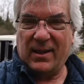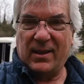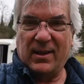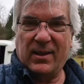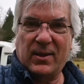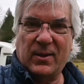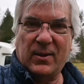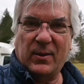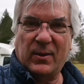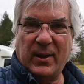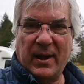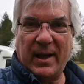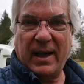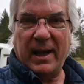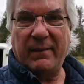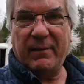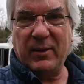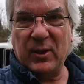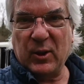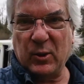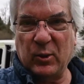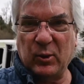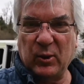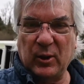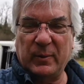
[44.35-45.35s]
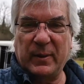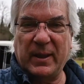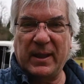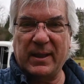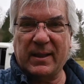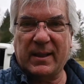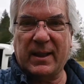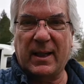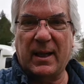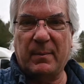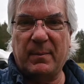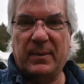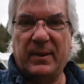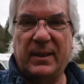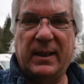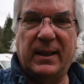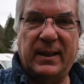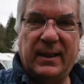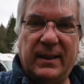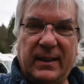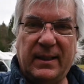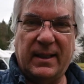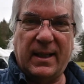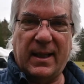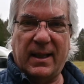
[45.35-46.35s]
So I have a tour bus
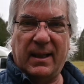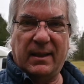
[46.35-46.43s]
company